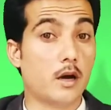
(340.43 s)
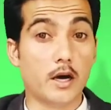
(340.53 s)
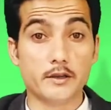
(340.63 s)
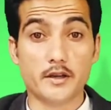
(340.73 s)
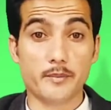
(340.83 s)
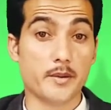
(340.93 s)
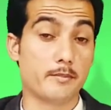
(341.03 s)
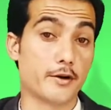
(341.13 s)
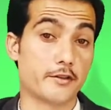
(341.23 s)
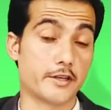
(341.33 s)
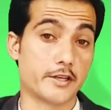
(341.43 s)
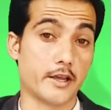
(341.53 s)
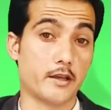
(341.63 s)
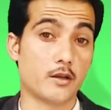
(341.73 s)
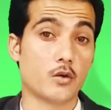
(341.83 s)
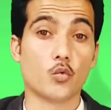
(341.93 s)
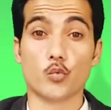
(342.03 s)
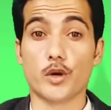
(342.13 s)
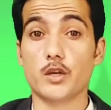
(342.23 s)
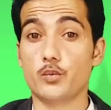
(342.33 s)
I remember the day
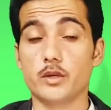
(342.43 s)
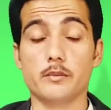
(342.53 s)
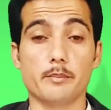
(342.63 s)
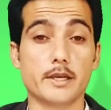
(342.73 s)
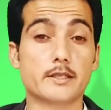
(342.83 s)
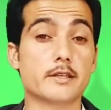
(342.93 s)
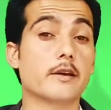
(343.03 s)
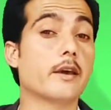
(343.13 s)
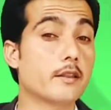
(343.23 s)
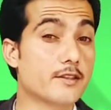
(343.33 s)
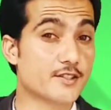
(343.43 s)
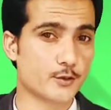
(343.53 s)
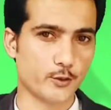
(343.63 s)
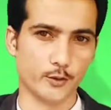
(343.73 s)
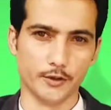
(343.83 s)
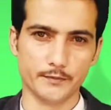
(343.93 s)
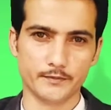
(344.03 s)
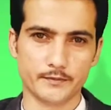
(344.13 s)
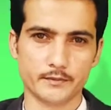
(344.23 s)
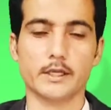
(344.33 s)
when we met in the school.
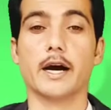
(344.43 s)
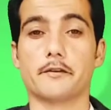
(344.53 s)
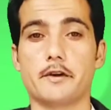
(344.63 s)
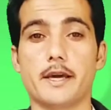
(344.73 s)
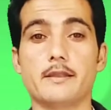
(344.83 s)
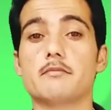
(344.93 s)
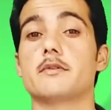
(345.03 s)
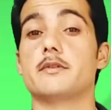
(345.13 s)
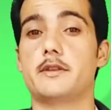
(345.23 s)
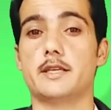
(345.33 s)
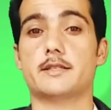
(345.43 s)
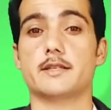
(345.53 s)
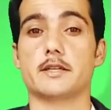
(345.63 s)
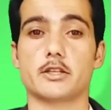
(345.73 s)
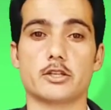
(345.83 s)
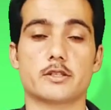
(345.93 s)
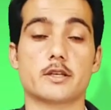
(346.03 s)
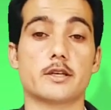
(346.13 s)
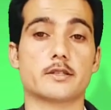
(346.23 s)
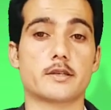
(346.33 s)
Again, this sentence
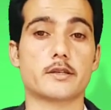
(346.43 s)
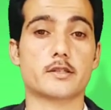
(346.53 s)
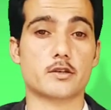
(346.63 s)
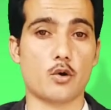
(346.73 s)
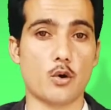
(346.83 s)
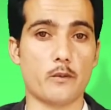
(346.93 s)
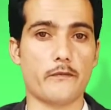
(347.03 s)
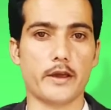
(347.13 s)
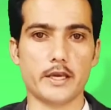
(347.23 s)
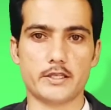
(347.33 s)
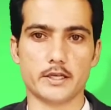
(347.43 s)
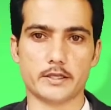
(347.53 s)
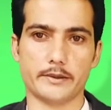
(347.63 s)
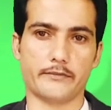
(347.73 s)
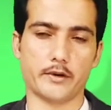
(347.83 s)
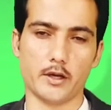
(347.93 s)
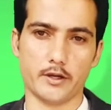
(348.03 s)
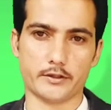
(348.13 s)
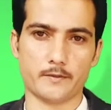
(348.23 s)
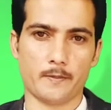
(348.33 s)
consists of adjective
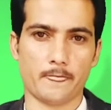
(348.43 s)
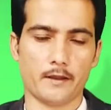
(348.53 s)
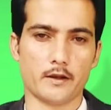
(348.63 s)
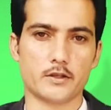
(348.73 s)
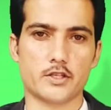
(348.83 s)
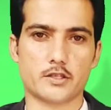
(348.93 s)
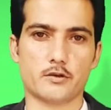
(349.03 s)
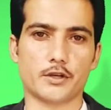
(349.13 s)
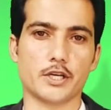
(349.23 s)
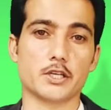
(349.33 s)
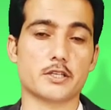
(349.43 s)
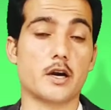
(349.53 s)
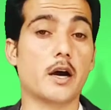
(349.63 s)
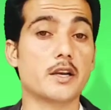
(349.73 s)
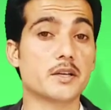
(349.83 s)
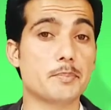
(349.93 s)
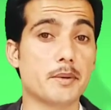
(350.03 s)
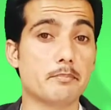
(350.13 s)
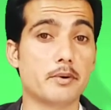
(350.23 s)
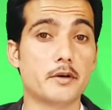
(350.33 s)
clause. Just look at, I
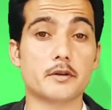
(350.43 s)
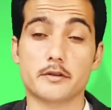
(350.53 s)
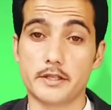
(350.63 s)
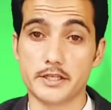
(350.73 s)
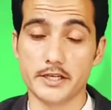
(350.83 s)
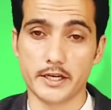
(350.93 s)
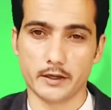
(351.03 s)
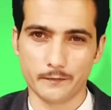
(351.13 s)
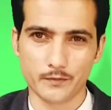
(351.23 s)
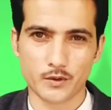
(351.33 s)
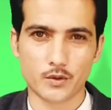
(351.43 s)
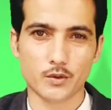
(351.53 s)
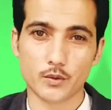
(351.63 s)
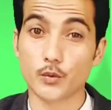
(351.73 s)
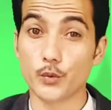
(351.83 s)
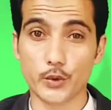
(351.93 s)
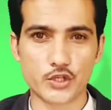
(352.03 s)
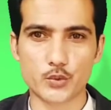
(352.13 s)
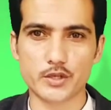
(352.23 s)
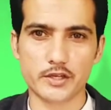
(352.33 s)
remember the day.
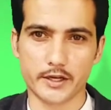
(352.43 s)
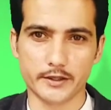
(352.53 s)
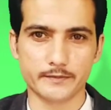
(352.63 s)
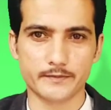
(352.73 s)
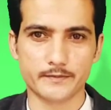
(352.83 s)
Which one day?